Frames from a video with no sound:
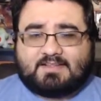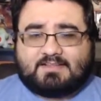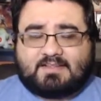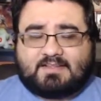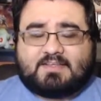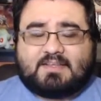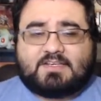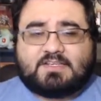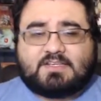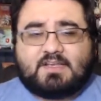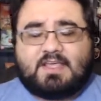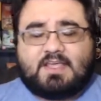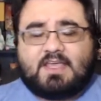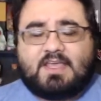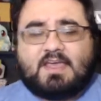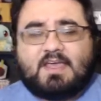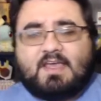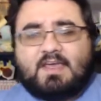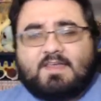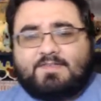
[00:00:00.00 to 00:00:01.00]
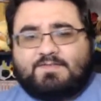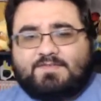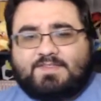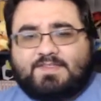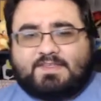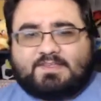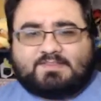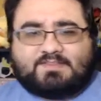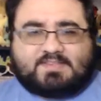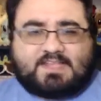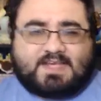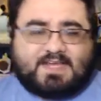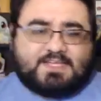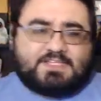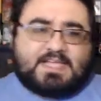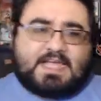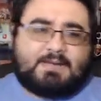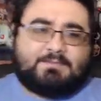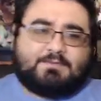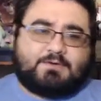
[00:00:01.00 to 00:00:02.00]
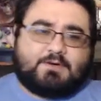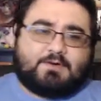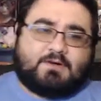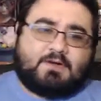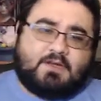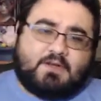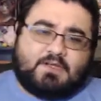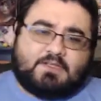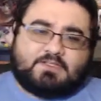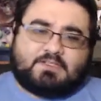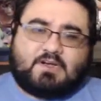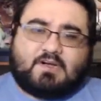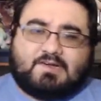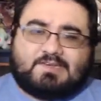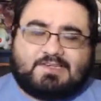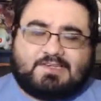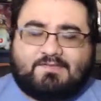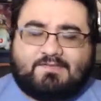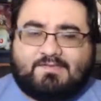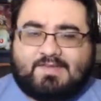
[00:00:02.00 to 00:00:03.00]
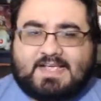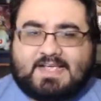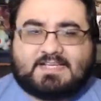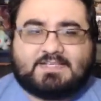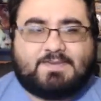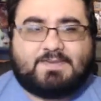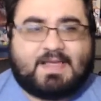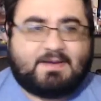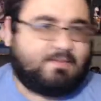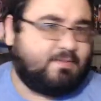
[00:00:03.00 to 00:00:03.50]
essentially, this second chapter starts in a flashback.